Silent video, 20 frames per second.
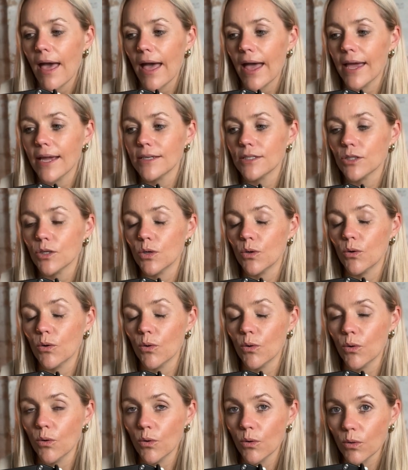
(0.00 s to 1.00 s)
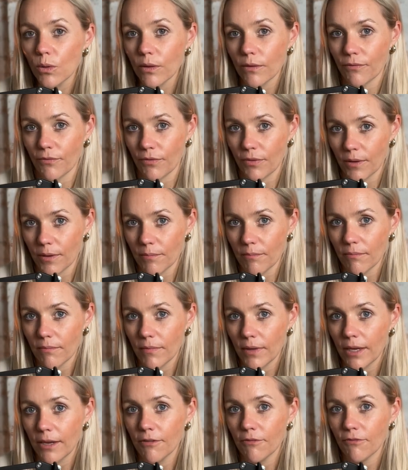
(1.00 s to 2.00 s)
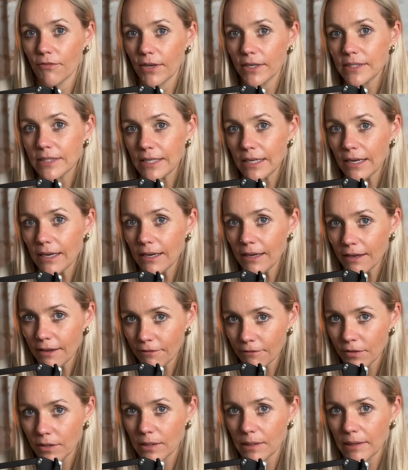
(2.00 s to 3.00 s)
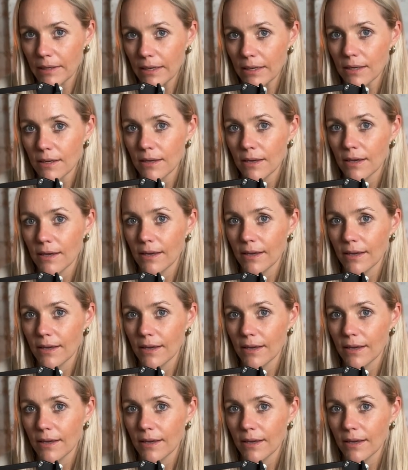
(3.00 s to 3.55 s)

and all of them invest heavily